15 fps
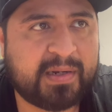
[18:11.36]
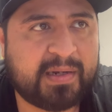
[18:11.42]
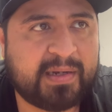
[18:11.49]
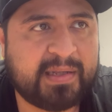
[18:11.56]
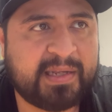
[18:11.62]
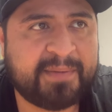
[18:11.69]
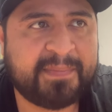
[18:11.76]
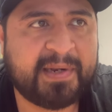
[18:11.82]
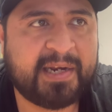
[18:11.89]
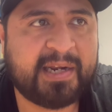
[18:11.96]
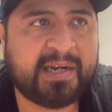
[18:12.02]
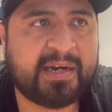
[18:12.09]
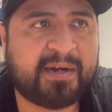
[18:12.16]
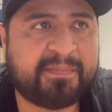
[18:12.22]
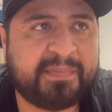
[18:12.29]

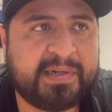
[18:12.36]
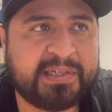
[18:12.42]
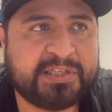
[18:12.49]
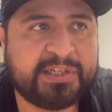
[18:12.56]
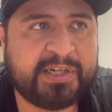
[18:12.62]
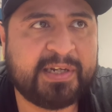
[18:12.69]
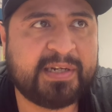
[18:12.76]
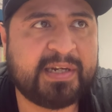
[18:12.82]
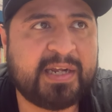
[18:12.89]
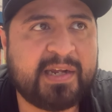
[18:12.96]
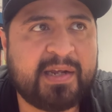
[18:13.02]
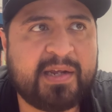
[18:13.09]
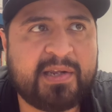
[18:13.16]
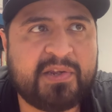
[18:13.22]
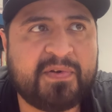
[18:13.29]
limited, omniscient.
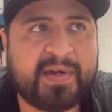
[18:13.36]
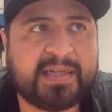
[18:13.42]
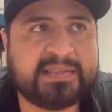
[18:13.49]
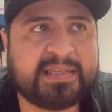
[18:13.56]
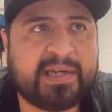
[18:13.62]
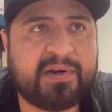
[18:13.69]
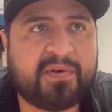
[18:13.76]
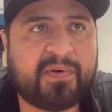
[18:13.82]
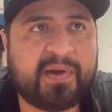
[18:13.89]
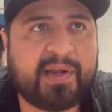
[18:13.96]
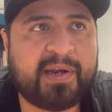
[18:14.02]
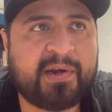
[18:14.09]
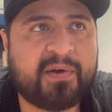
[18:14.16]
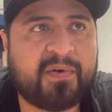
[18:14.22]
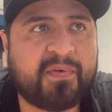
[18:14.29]
You guys can go ahead
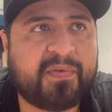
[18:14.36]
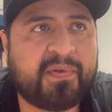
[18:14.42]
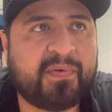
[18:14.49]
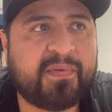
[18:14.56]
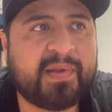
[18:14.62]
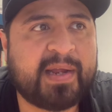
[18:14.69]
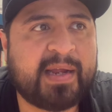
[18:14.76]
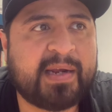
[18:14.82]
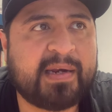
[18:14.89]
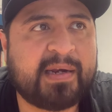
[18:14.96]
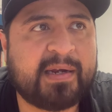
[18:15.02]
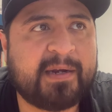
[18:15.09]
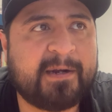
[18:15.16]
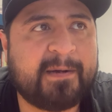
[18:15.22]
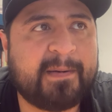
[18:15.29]
and go through that.
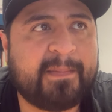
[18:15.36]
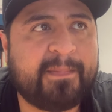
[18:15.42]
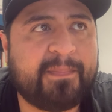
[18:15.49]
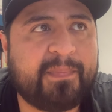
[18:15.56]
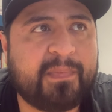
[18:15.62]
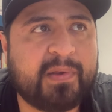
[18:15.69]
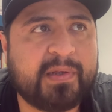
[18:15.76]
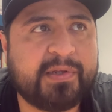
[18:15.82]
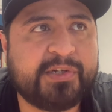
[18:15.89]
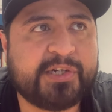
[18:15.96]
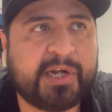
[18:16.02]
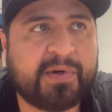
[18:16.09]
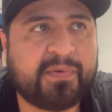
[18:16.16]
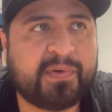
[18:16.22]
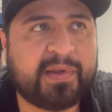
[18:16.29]

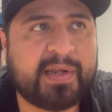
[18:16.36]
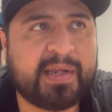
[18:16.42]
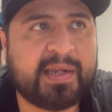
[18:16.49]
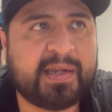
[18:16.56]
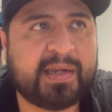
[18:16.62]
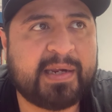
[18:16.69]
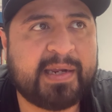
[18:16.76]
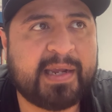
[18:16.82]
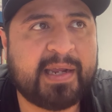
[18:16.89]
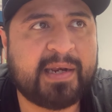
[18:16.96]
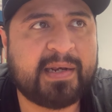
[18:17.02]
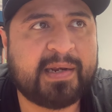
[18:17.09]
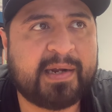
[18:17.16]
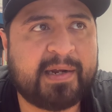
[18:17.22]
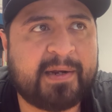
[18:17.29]
Generally,
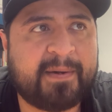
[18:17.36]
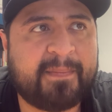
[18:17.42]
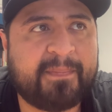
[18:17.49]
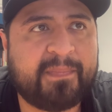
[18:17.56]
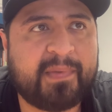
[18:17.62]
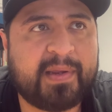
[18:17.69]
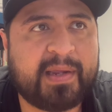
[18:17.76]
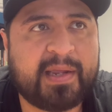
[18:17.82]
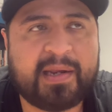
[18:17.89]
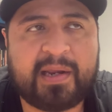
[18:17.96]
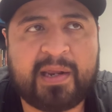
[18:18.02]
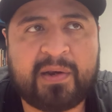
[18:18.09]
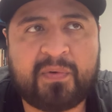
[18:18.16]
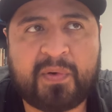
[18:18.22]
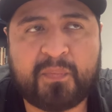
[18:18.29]
again,
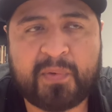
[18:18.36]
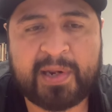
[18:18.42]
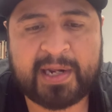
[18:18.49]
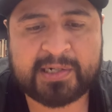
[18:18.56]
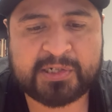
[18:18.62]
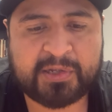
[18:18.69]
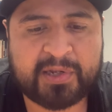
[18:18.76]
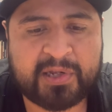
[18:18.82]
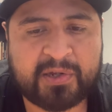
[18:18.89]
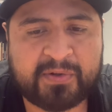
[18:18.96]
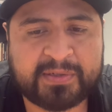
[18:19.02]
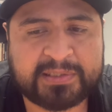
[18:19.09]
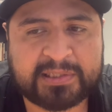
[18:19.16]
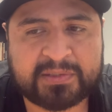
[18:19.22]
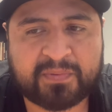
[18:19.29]
and we actually
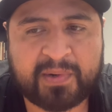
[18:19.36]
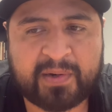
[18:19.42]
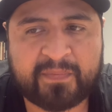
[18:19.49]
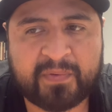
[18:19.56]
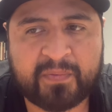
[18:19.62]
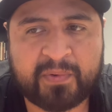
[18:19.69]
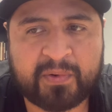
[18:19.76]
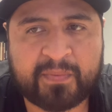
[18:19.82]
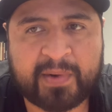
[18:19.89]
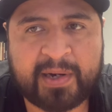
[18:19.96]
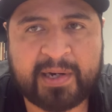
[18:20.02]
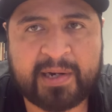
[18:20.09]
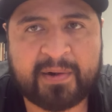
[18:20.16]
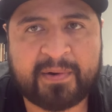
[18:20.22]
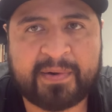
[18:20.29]
use this whenever we're
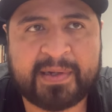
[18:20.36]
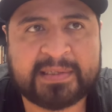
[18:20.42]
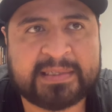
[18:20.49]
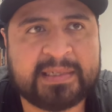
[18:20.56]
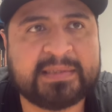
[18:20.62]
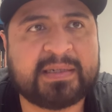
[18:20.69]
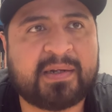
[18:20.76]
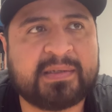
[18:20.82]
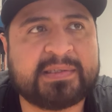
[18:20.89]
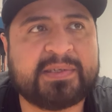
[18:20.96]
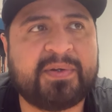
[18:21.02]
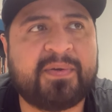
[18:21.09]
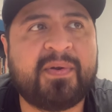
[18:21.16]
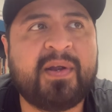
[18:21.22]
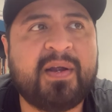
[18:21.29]
writing our essays
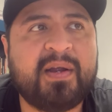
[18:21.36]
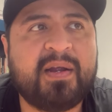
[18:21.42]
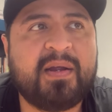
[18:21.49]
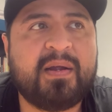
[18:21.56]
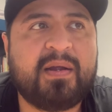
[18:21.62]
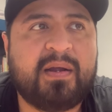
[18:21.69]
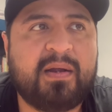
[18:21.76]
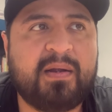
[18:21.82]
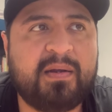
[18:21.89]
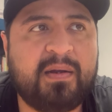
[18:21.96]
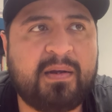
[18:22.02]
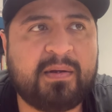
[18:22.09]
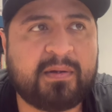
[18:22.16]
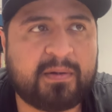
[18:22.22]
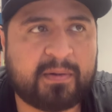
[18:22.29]
also.
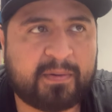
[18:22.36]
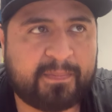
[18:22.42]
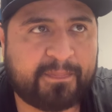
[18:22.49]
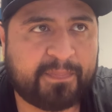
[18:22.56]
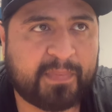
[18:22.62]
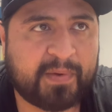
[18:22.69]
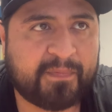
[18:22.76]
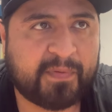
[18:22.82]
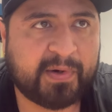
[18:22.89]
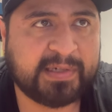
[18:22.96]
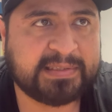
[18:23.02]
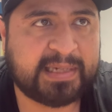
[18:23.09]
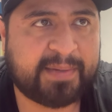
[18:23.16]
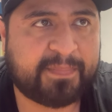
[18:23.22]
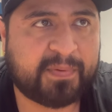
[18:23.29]
For
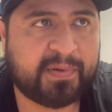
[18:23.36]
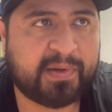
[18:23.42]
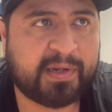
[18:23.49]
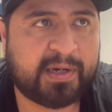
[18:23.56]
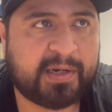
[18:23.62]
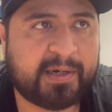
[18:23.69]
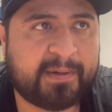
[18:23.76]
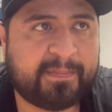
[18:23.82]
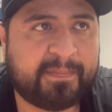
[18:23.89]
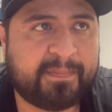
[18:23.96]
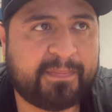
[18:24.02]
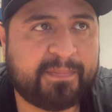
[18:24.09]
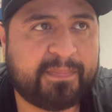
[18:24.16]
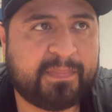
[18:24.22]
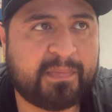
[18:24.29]
example,
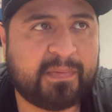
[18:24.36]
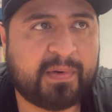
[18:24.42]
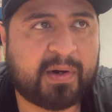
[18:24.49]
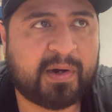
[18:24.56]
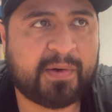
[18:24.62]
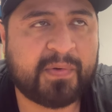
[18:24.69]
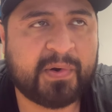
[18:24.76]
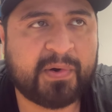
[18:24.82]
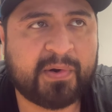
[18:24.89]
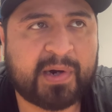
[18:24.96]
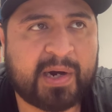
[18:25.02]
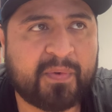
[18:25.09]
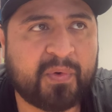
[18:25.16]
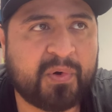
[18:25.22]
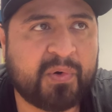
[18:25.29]

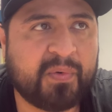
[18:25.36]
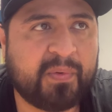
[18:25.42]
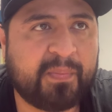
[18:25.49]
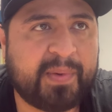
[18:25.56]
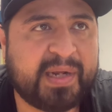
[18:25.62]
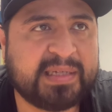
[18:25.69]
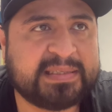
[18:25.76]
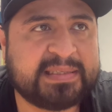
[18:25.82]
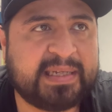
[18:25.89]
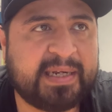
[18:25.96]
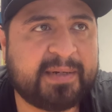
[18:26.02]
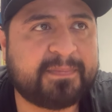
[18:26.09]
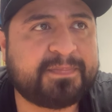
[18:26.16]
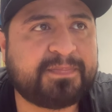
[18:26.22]
our group essay,